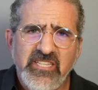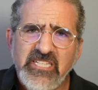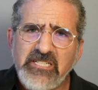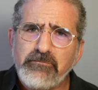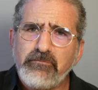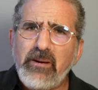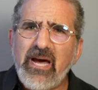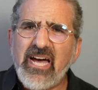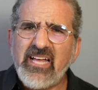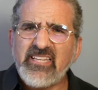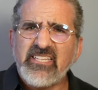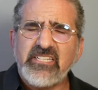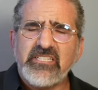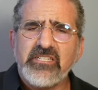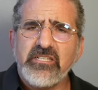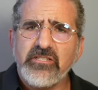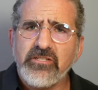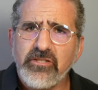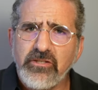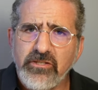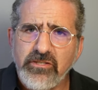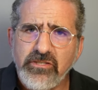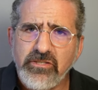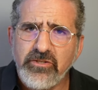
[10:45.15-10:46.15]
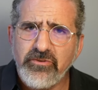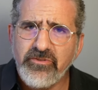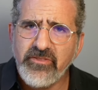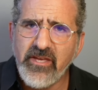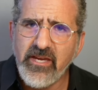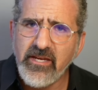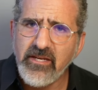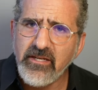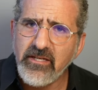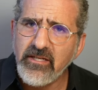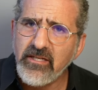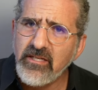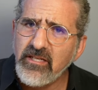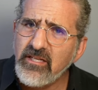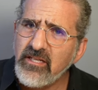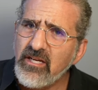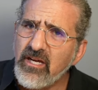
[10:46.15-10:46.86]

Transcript: This pilot's as good as you think.